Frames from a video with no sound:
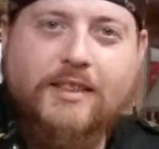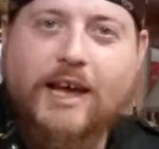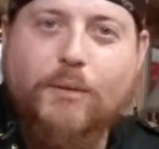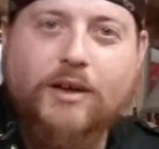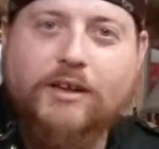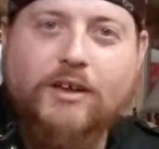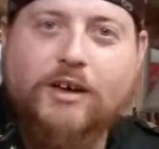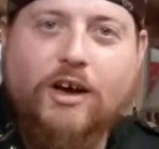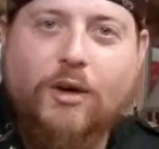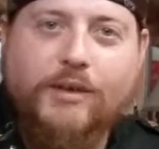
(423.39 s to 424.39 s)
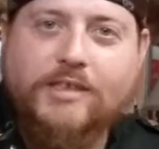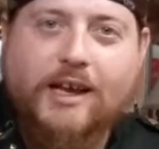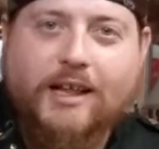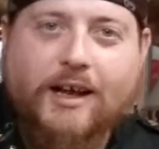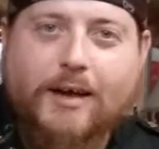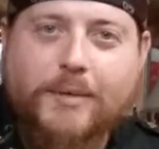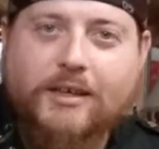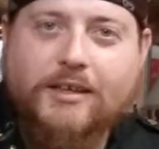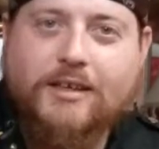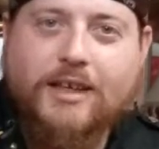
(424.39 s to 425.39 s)
that one always kind of got me.
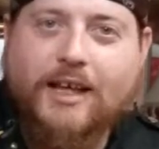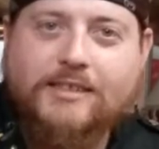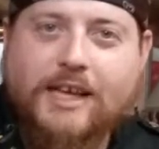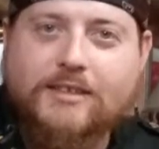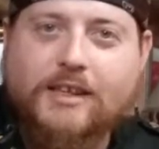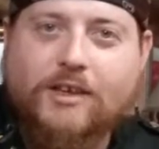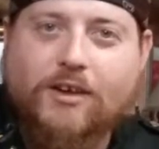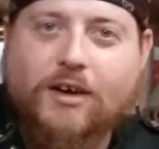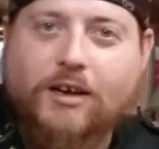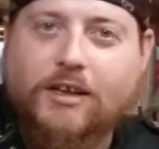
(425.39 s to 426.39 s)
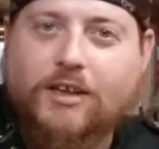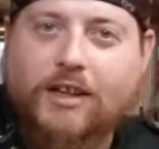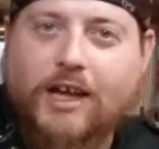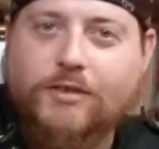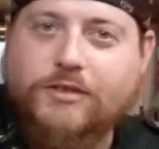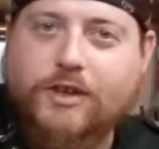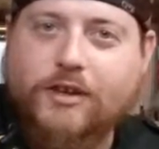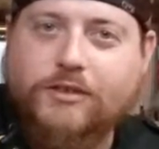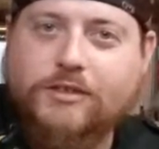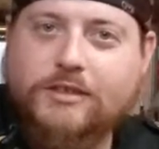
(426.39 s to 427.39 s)
It sounds like you're honking a clown's
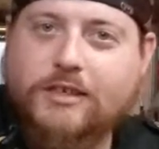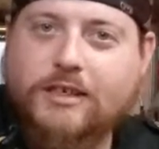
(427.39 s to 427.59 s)
nose.